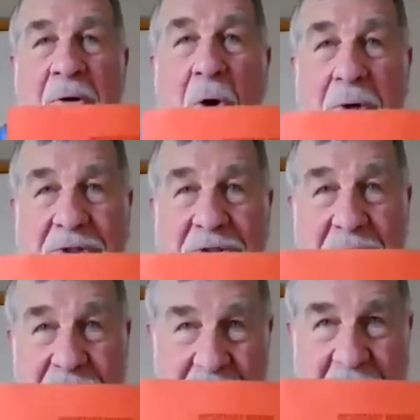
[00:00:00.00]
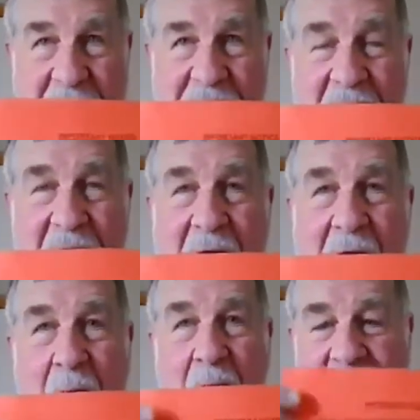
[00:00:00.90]
notice sheet
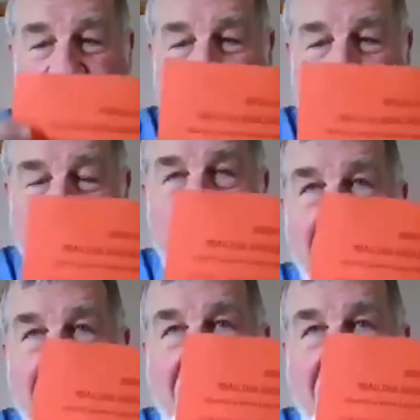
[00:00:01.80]
with several